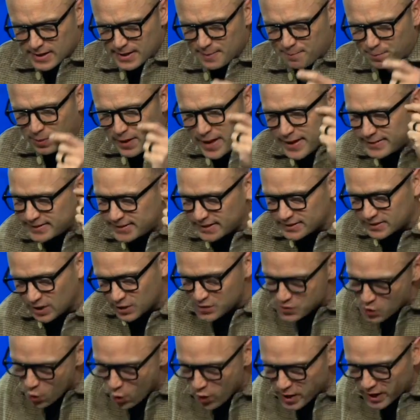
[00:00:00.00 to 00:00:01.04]
and place His
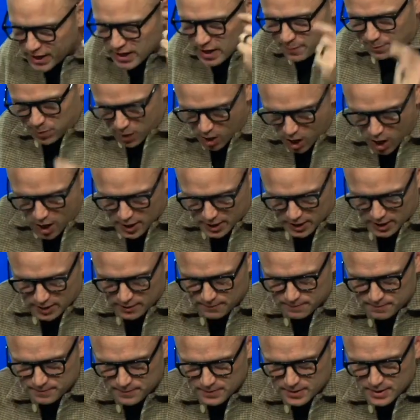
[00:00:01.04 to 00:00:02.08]
anointing upon it,